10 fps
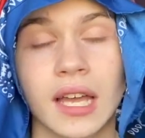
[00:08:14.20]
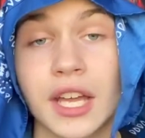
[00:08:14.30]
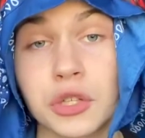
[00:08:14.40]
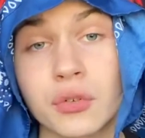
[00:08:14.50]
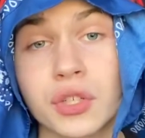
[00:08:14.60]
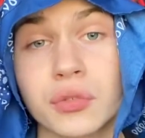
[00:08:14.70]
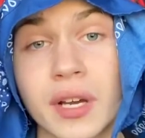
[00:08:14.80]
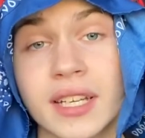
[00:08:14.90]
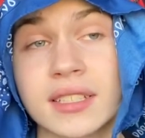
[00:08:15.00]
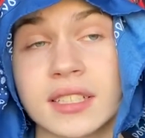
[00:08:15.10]
you can do
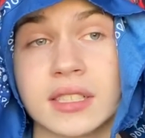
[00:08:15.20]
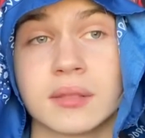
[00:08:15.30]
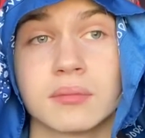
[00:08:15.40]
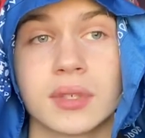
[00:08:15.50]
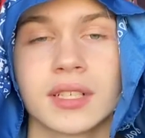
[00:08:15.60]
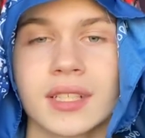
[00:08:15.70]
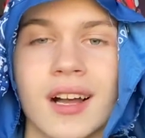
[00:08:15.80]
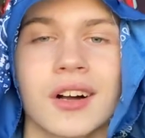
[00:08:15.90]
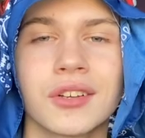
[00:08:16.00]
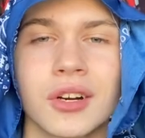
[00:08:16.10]
anything, but
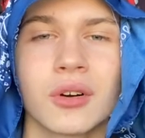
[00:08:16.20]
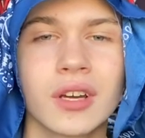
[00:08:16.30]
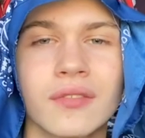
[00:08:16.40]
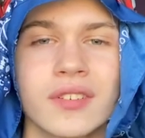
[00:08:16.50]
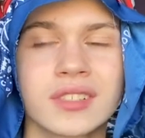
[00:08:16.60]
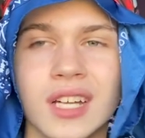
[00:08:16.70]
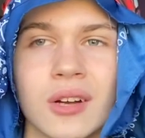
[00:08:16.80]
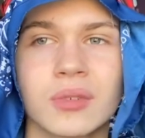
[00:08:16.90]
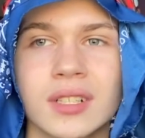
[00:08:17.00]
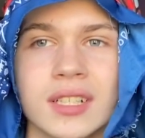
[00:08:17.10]
y'all know if it's
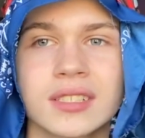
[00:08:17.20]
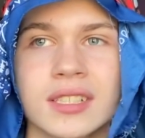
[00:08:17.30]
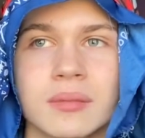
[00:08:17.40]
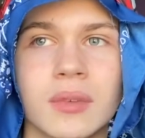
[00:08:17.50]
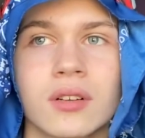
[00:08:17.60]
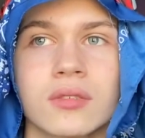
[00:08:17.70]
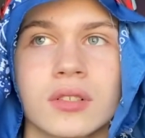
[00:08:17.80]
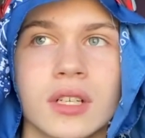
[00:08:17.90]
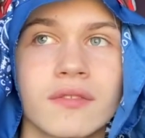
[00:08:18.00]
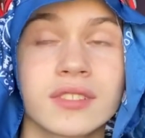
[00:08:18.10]
not realistic, bro,
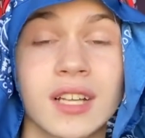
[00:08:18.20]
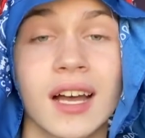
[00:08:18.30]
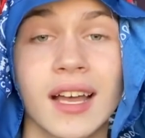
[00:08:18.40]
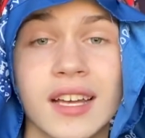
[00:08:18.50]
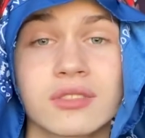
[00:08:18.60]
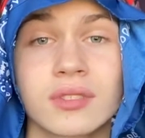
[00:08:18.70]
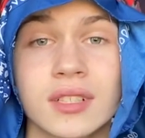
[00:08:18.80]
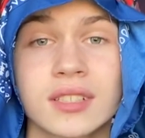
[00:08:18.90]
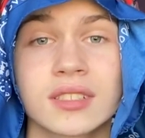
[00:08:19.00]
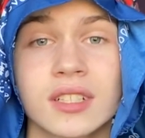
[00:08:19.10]
if it's not as
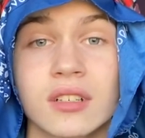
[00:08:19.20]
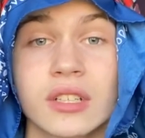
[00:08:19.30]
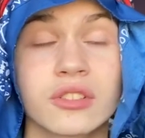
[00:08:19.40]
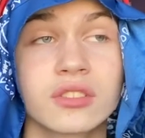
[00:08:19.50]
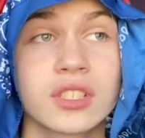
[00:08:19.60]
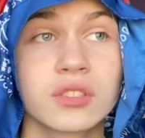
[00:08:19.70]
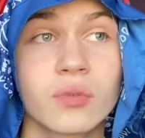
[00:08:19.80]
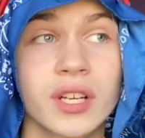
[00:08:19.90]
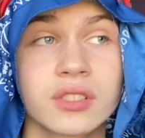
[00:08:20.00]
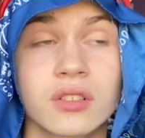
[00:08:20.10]
realistic in your
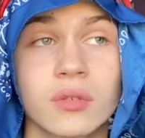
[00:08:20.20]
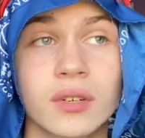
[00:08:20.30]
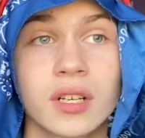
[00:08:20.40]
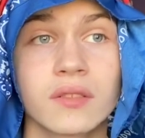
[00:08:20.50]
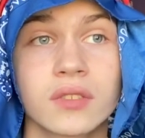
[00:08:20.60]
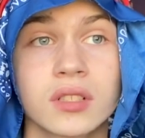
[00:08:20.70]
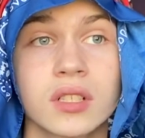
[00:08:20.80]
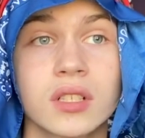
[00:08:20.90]
situation or whatever,